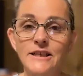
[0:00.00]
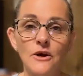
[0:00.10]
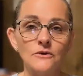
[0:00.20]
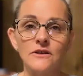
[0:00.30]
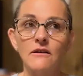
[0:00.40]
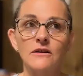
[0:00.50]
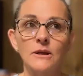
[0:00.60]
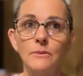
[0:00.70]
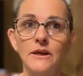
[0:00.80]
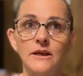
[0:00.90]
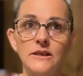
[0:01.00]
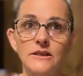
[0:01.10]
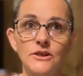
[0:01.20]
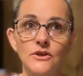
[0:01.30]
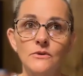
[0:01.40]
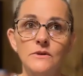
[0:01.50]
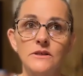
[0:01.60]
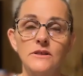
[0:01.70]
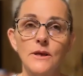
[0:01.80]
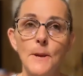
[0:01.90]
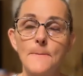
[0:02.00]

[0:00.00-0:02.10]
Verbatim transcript: didn't know it was not going to be an excuse.